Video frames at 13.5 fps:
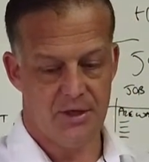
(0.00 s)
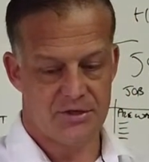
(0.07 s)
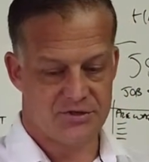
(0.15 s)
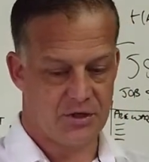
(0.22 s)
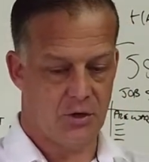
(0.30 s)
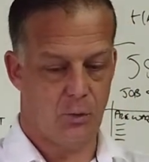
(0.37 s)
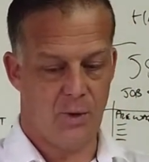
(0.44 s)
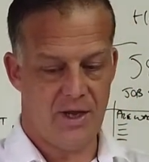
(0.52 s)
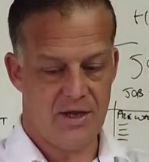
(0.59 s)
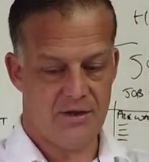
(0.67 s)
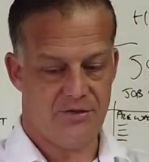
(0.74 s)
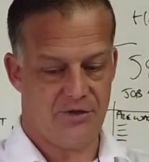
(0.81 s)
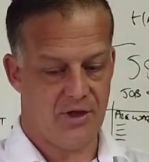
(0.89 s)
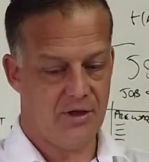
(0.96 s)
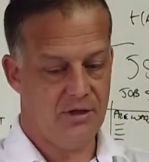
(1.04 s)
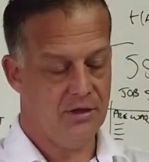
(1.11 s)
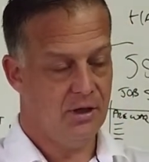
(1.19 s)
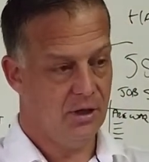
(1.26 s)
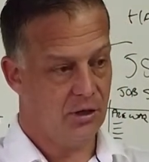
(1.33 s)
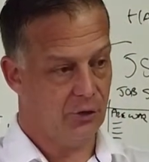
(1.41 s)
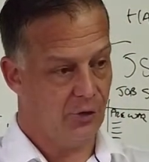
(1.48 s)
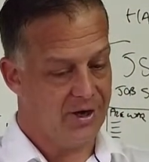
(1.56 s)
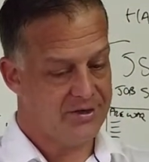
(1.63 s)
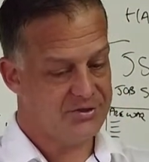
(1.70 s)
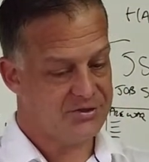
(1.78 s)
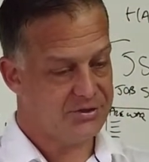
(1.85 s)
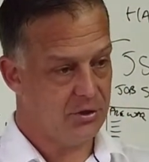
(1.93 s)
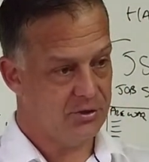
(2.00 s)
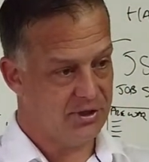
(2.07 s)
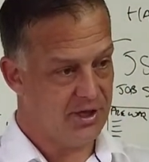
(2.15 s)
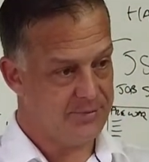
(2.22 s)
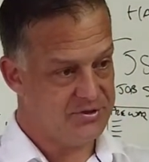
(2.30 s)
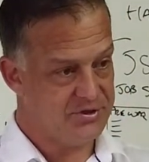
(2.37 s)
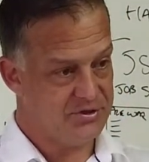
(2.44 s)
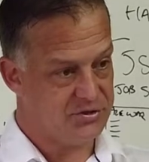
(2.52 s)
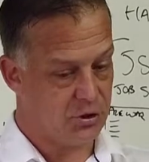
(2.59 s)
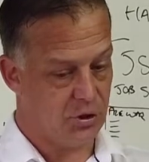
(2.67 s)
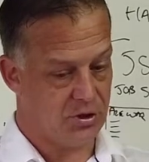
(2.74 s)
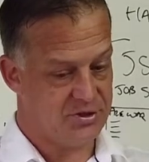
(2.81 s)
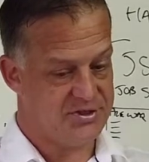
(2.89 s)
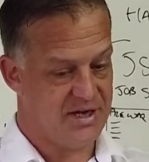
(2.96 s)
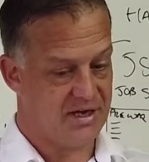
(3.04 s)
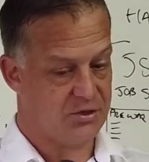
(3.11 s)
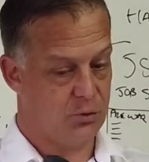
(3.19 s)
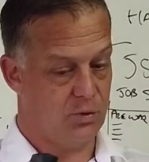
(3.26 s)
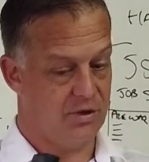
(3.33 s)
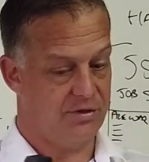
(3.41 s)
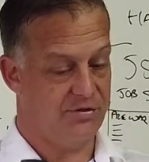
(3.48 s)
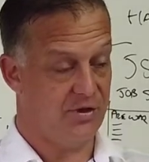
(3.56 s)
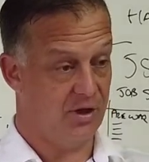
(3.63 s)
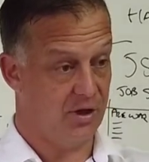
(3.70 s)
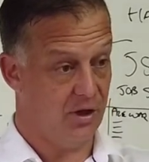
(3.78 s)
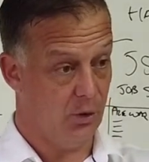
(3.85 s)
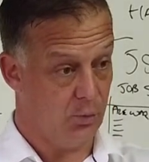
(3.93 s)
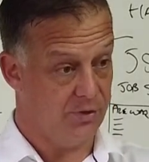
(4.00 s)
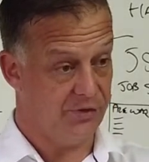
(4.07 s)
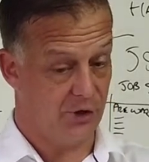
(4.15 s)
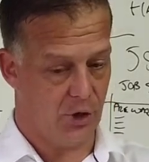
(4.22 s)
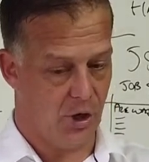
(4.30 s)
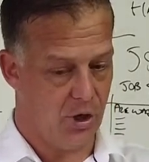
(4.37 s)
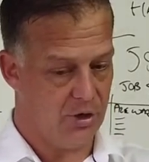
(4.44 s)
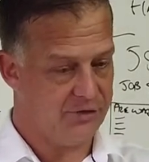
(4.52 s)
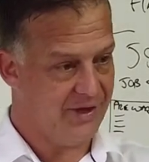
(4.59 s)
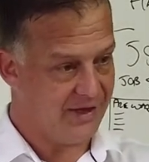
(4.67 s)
So where the grindstone comes into contact with the guard,